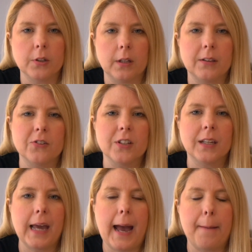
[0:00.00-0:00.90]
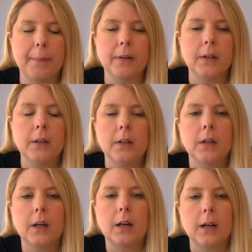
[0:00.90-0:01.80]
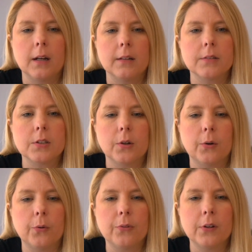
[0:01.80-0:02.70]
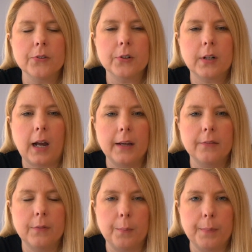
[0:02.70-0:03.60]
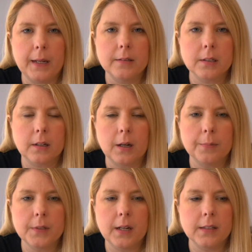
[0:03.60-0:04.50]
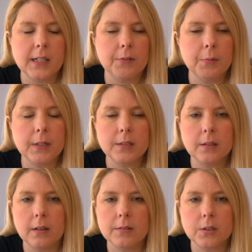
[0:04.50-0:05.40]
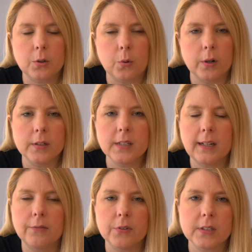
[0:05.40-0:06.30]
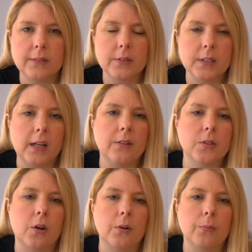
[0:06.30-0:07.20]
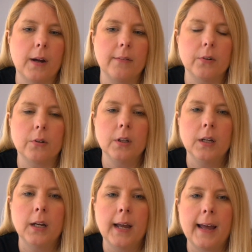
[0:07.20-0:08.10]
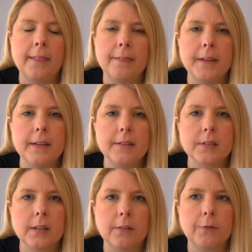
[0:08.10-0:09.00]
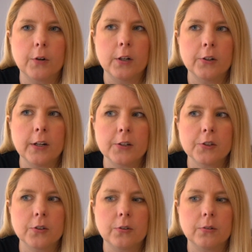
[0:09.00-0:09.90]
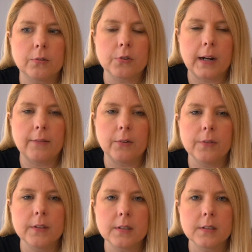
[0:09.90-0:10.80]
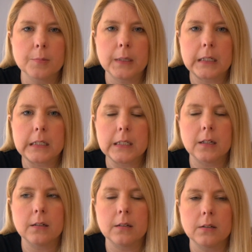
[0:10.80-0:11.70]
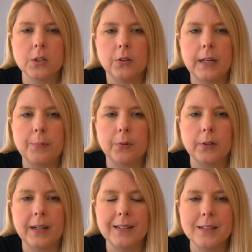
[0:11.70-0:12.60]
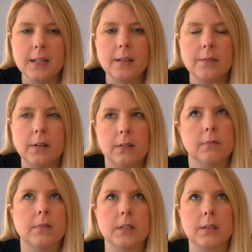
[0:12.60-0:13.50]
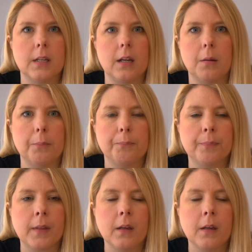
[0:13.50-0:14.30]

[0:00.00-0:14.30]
Like there's a cap. So those are kind of the basic updates. Everybody still has to quarantine for 7 days on arrival. And these, for international travel, this has been extended until April 19th at 6 a.m.